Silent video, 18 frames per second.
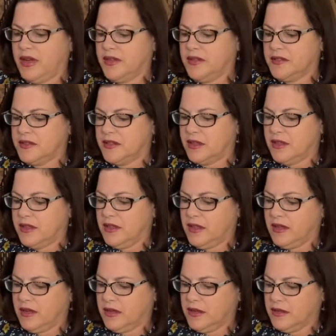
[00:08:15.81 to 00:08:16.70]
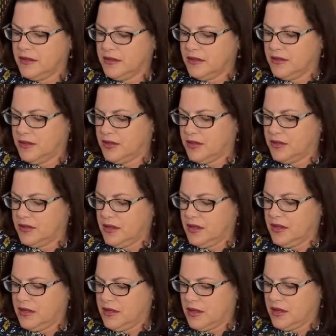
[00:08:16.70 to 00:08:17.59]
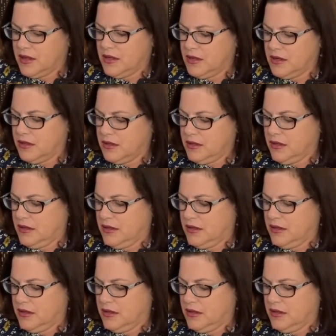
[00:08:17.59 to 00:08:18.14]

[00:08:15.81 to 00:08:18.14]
inside there, just like that.